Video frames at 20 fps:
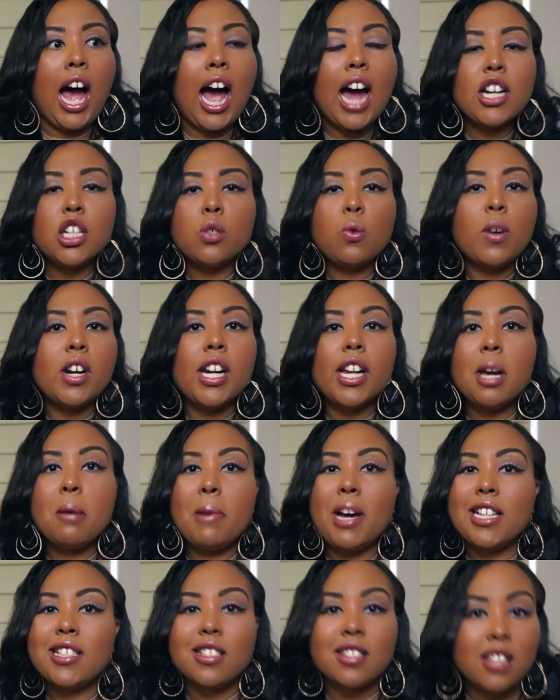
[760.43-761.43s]
I just wanted to get
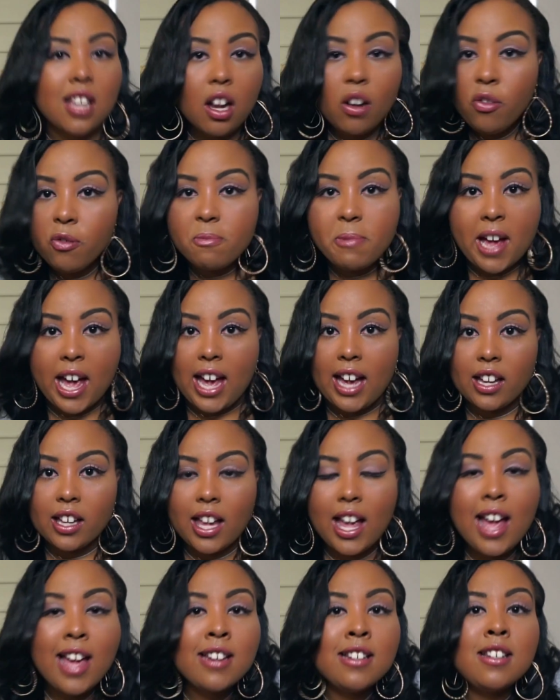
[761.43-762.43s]
my stuff back.
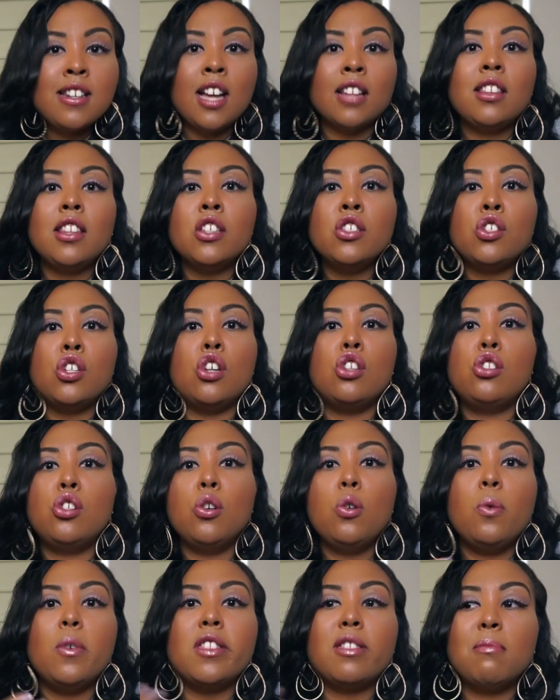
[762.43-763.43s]
It had nothing to
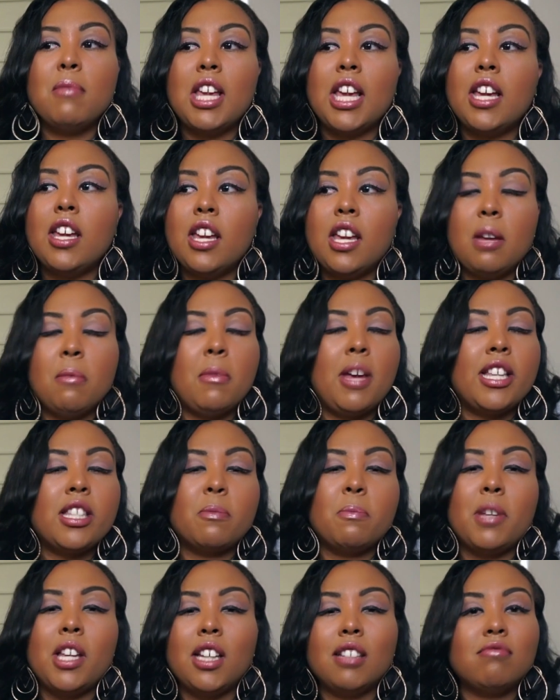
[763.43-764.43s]
do with me and him
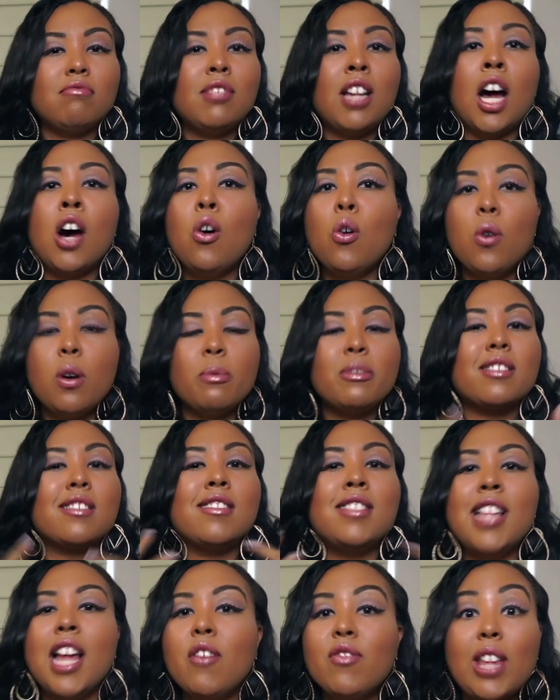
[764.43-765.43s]
as being, no, it was
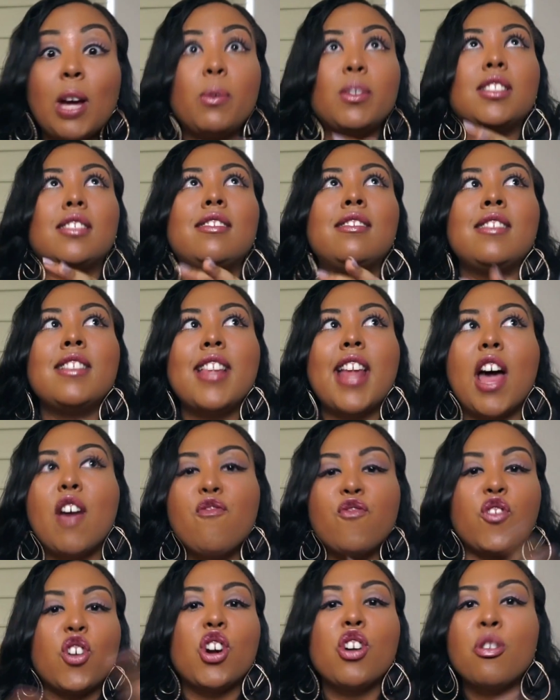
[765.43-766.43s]
never, that was
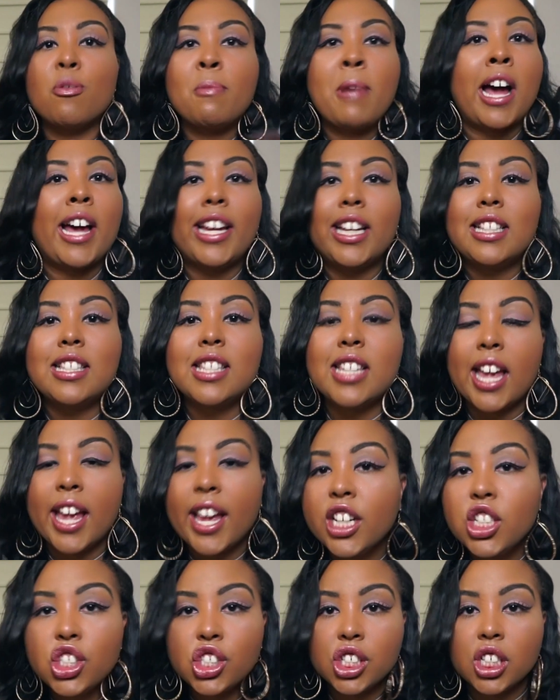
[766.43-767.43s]
never my
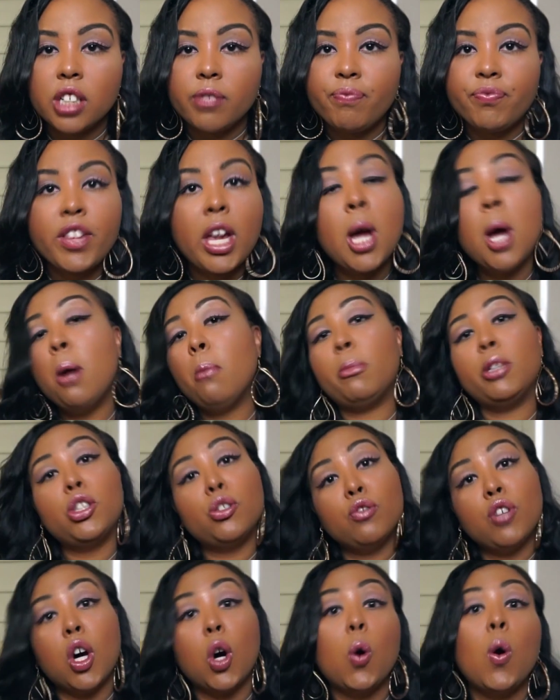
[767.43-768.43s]
intention. But
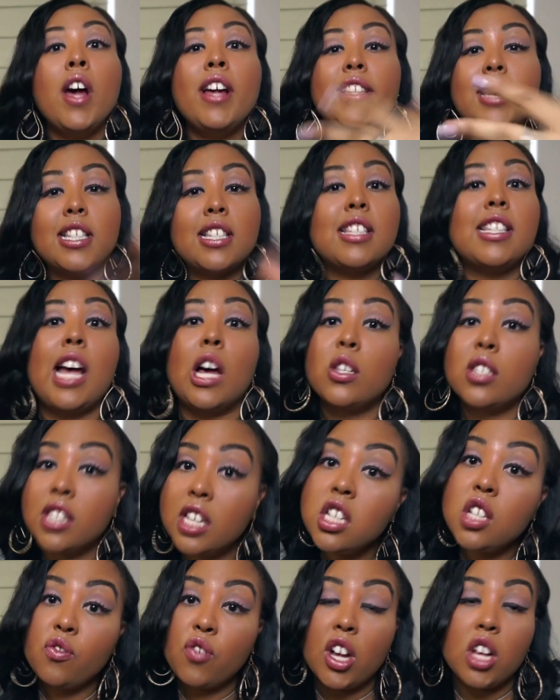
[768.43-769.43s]
you know, this is how
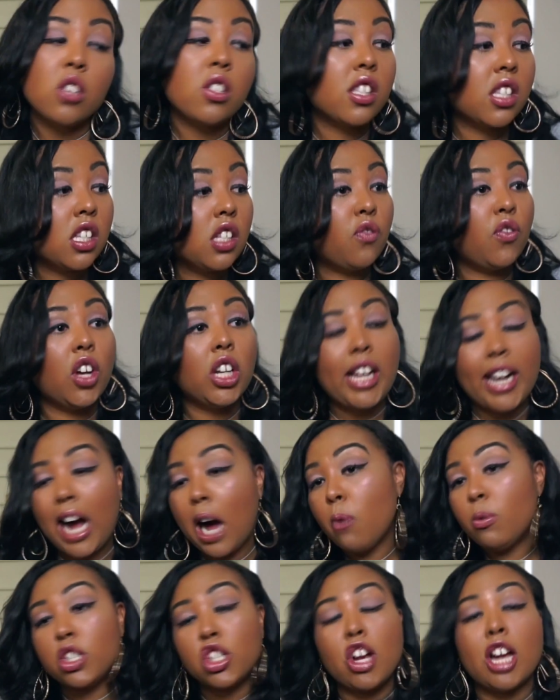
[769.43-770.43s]
sis felt. Sis felt like
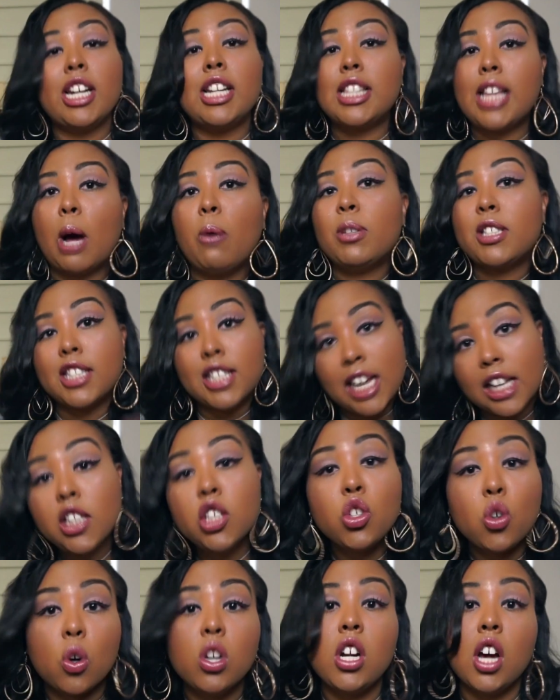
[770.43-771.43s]
I was telling
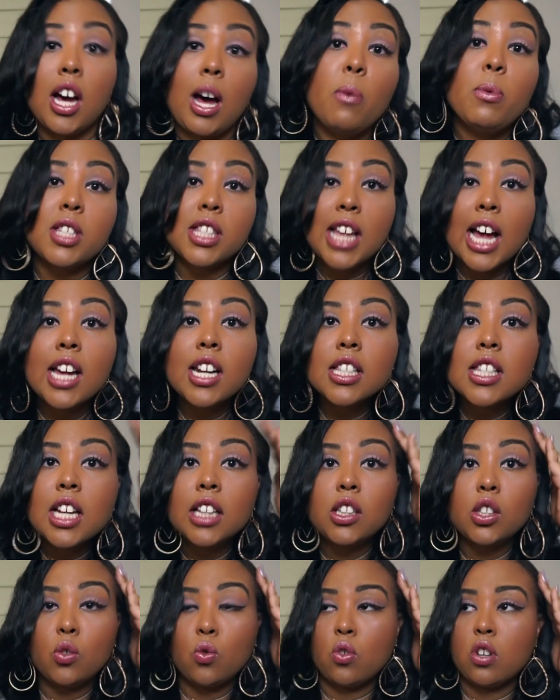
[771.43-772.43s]
on her. I was
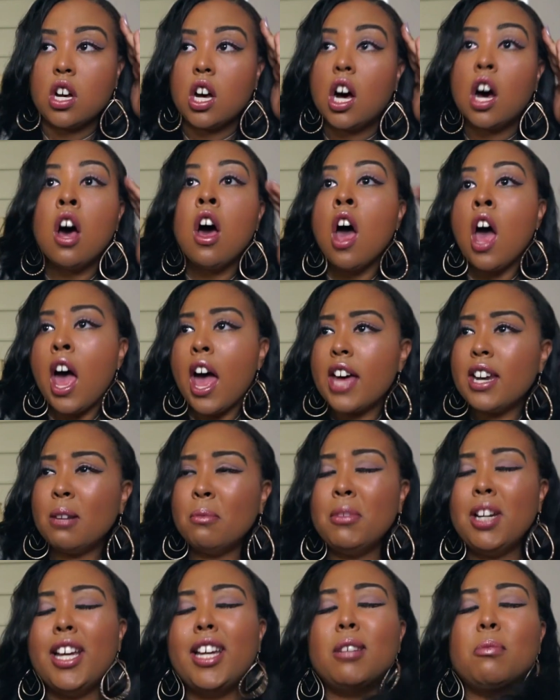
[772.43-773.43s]
tattling on her. And
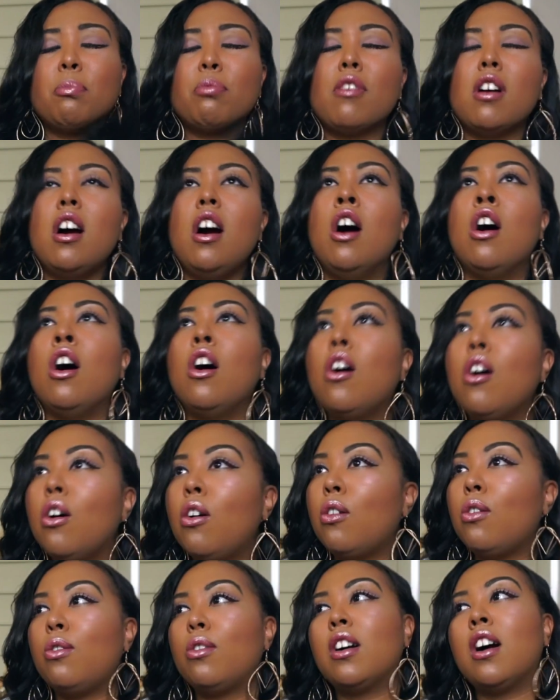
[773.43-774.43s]
I'm like,
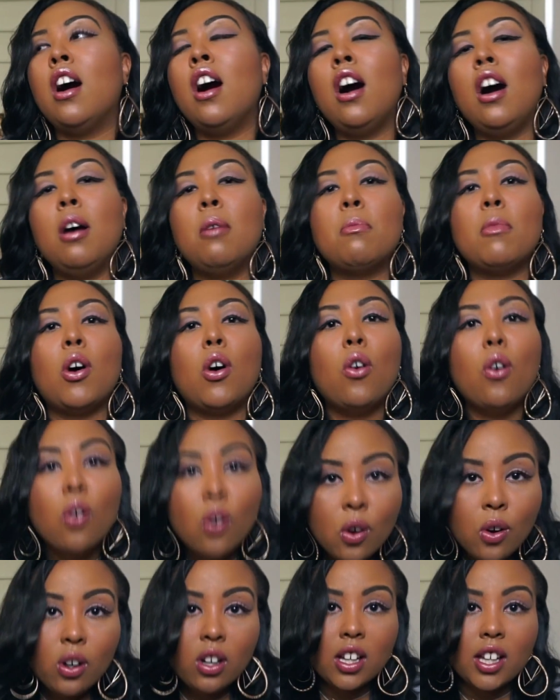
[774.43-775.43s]
bro, come
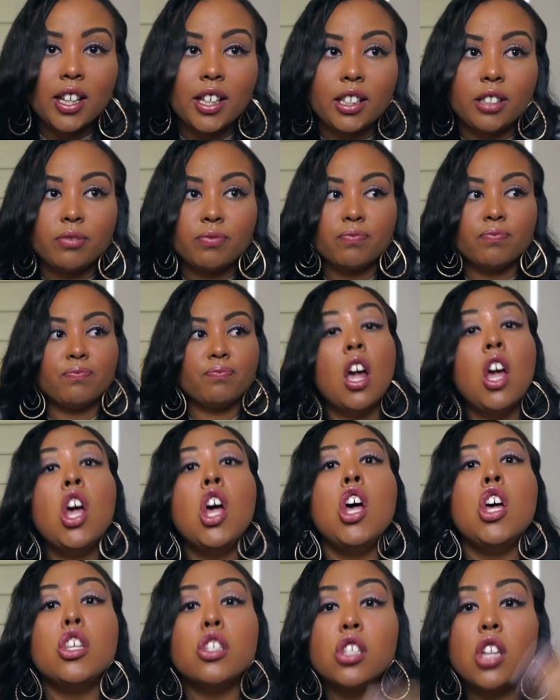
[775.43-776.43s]
on.
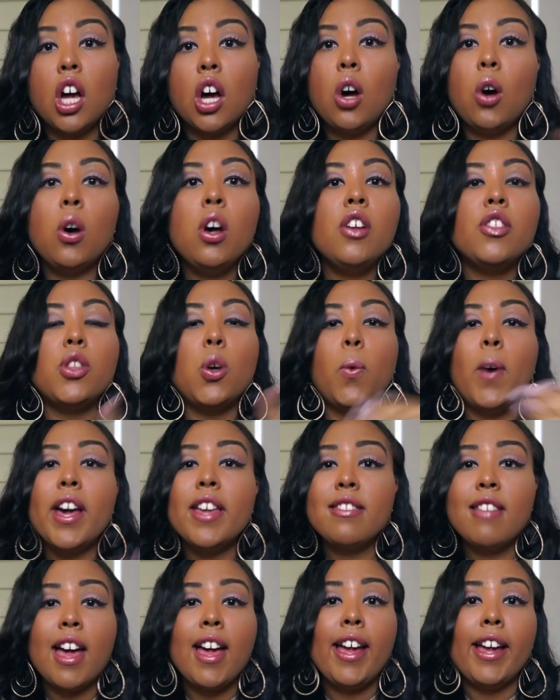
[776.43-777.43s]
So the
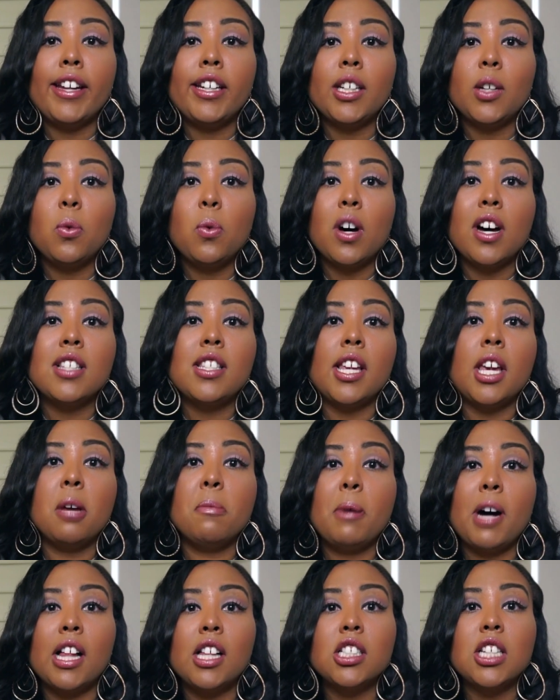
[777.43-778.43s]
way that ended was he
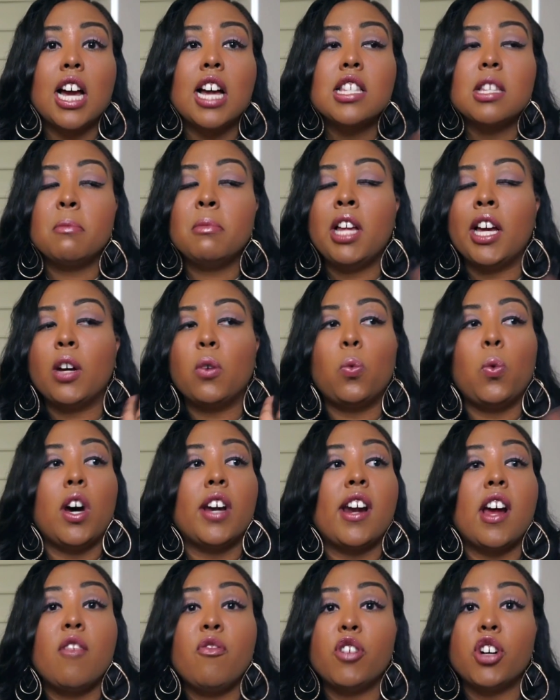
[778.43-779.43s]
apologized. I'm like,
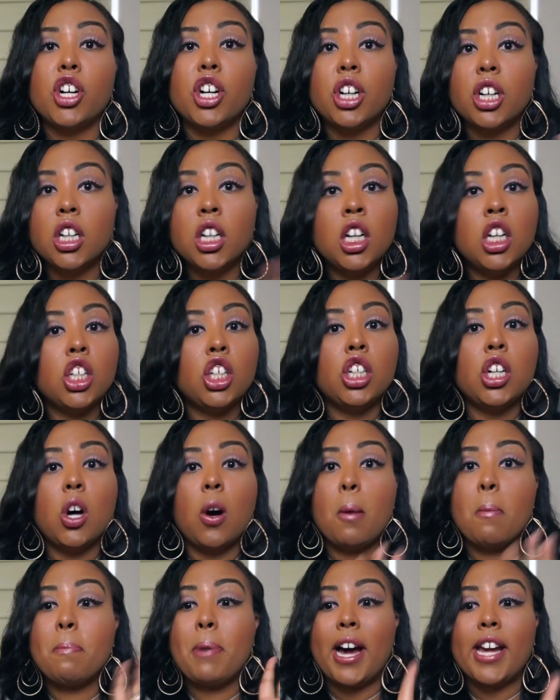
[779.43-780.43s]
whatever, you know,
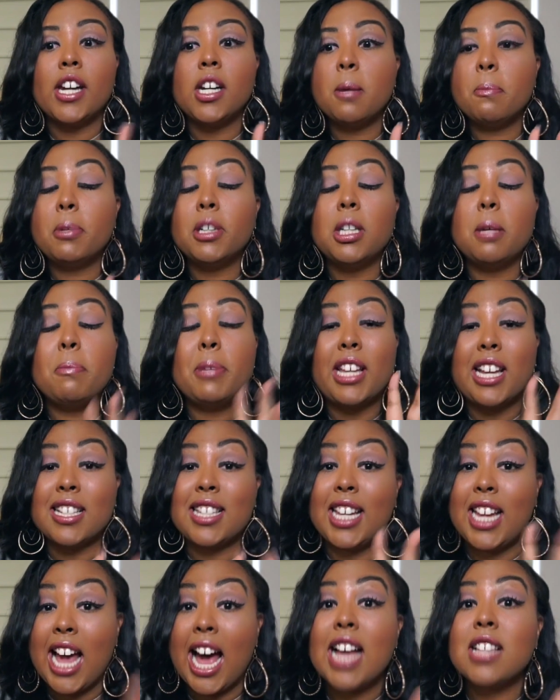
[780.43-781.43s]
I'm biting a bullet
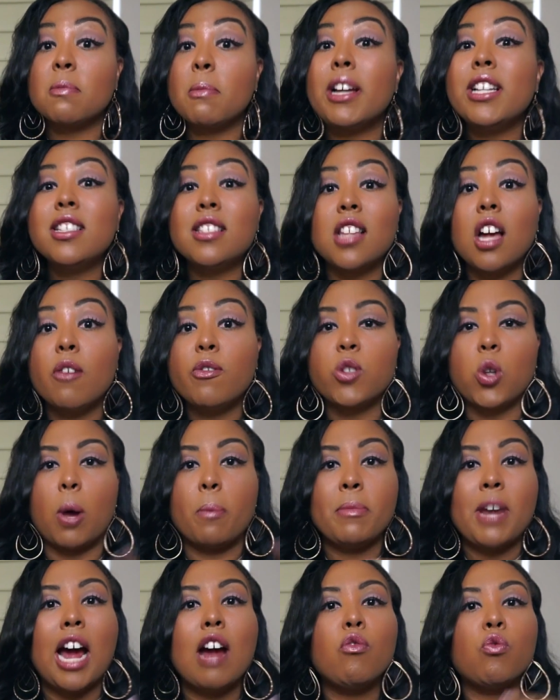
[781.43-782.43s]
because he has my stuff. So
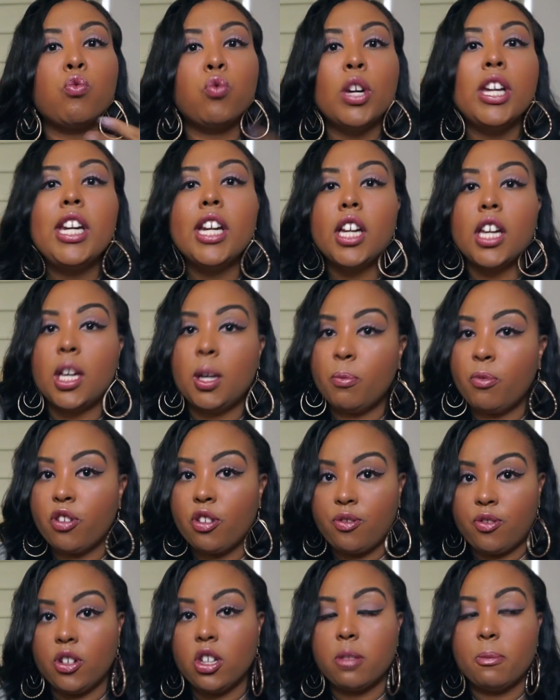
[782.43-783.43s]
I'm not reading him
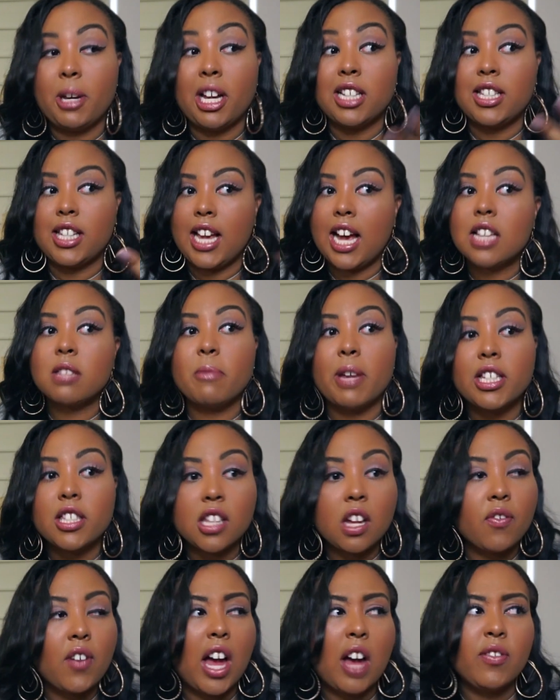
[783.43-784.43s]
for filth because he has my
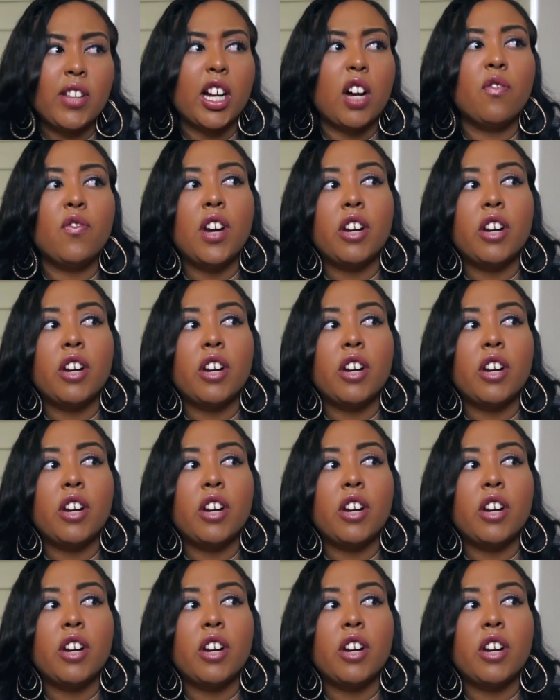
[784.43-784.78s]
stuff. I have like a